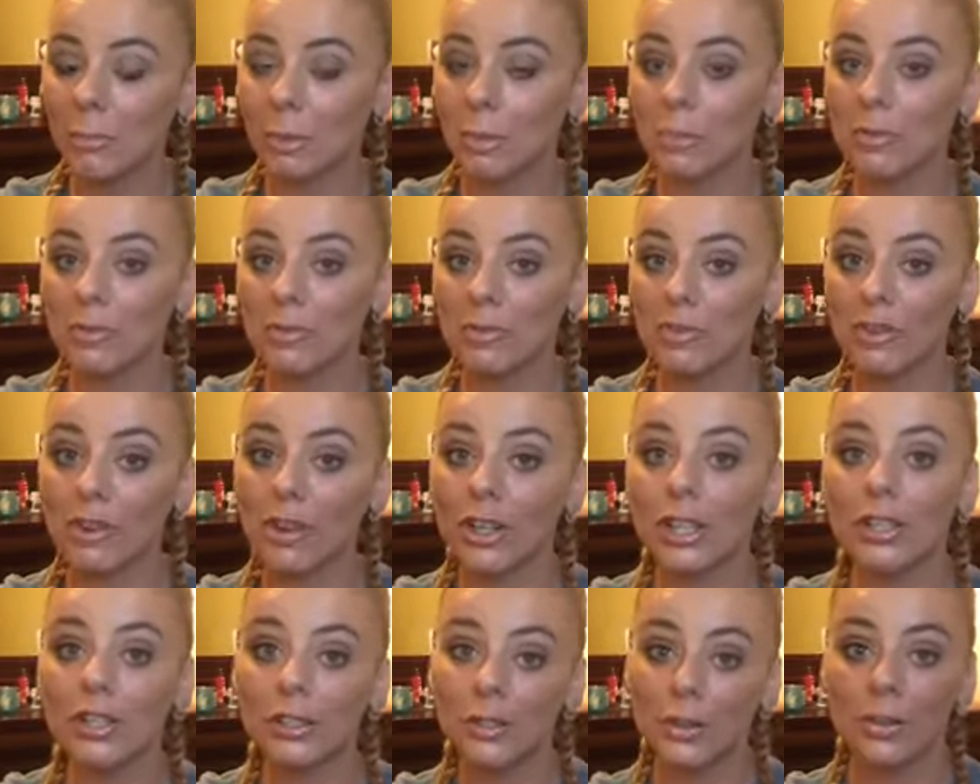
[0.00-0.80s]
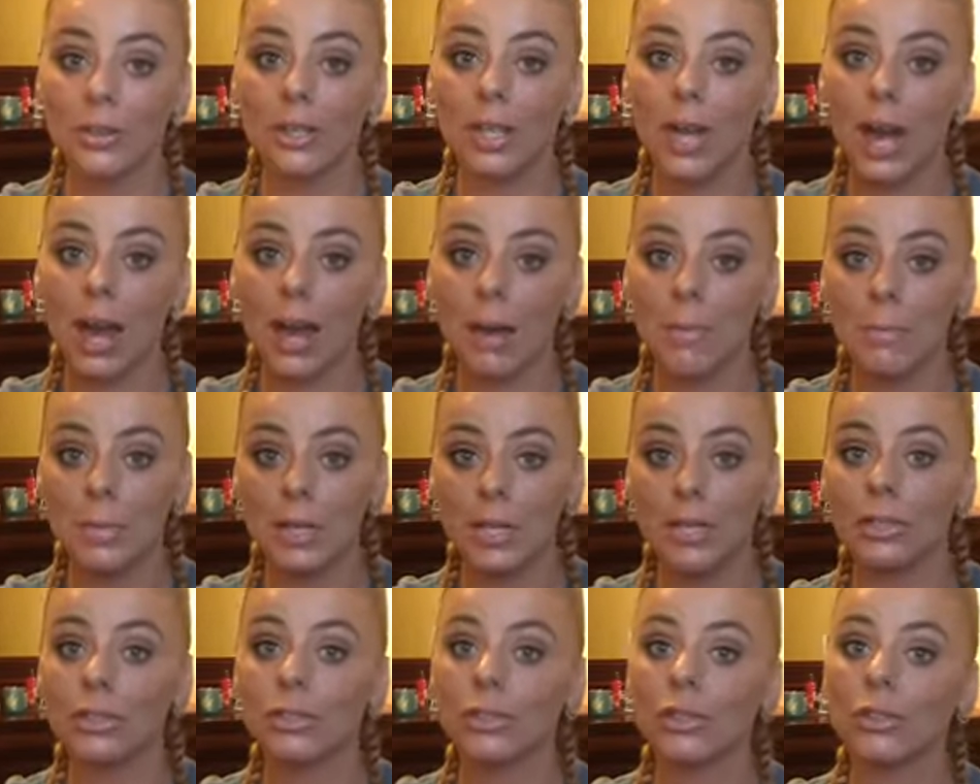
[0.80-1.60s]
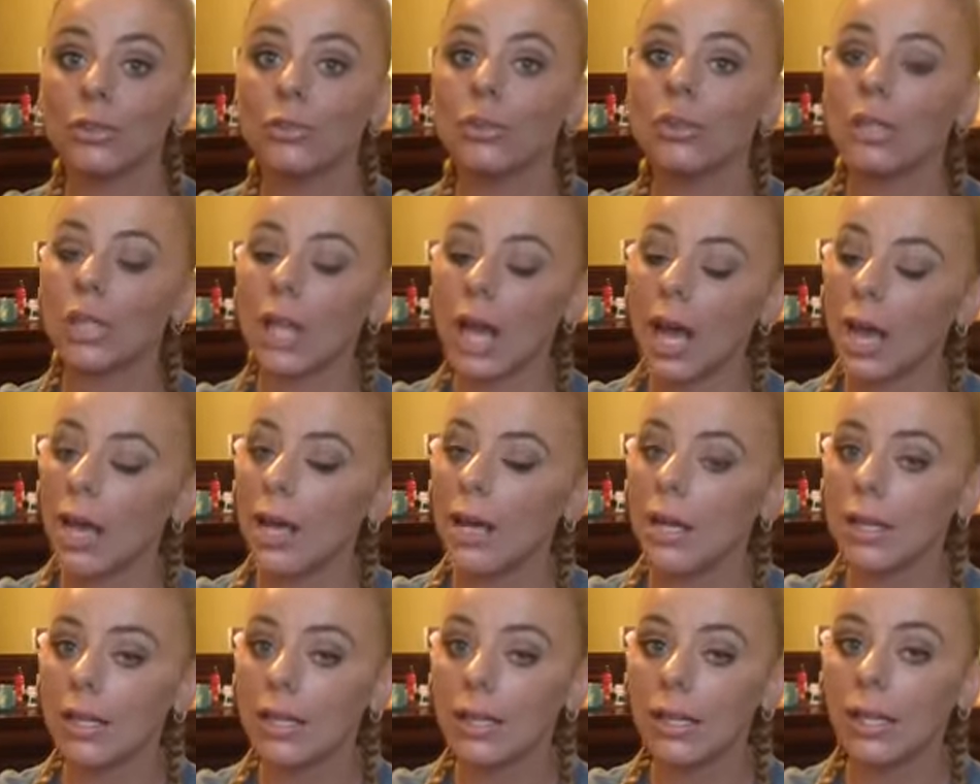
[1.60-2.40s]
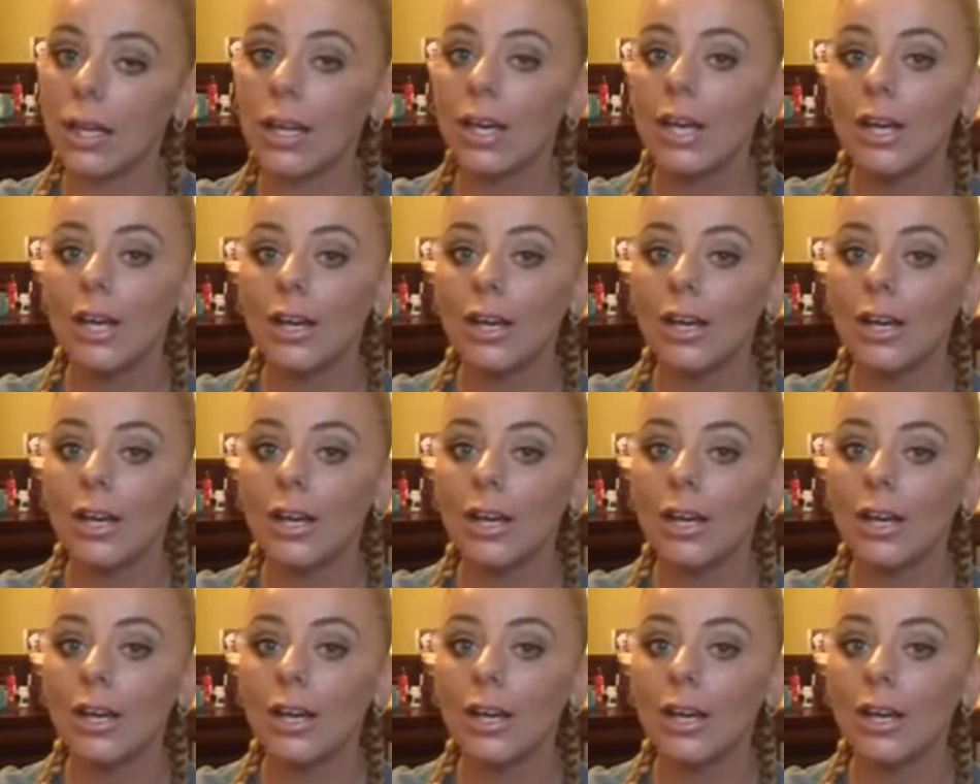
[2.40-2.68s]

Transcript: But before you do that, make sure you like,